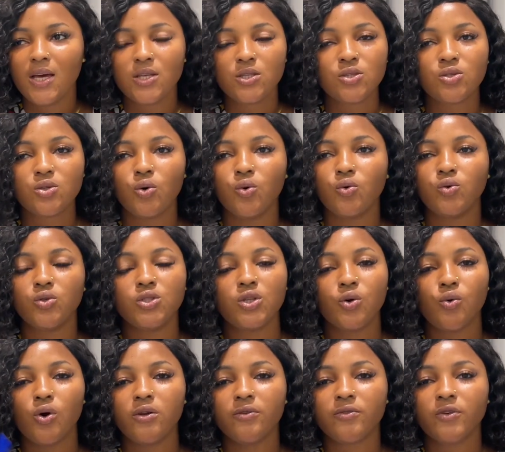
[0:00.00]
So it's a
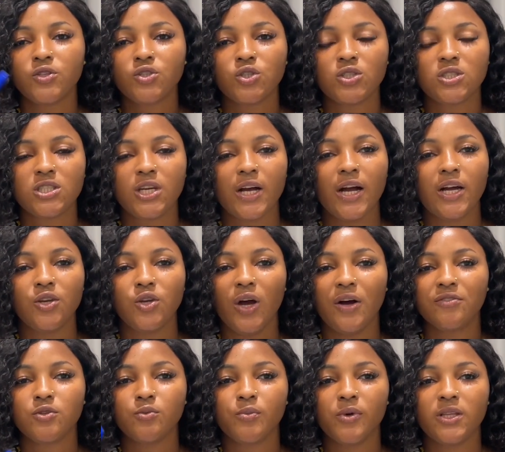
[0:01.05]
qualification check, and you
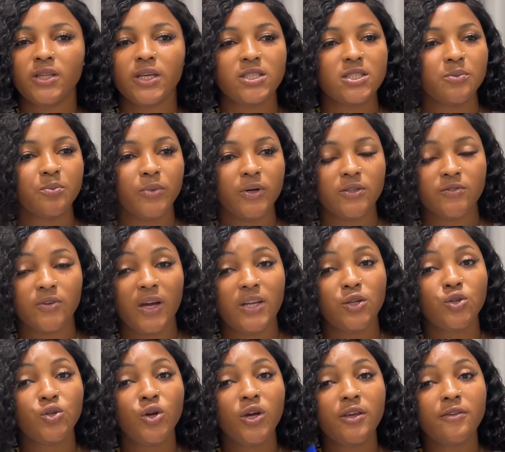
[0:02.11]
have to pay £30. So I
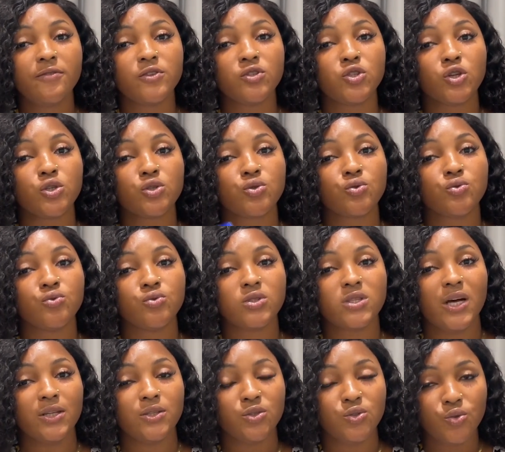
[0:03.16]
don't know if it's all schools
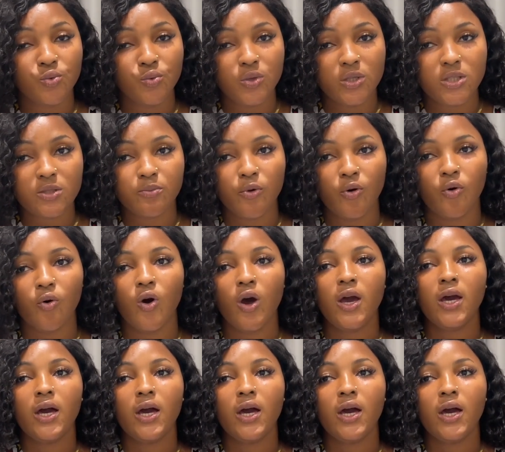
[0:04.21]
that do it, but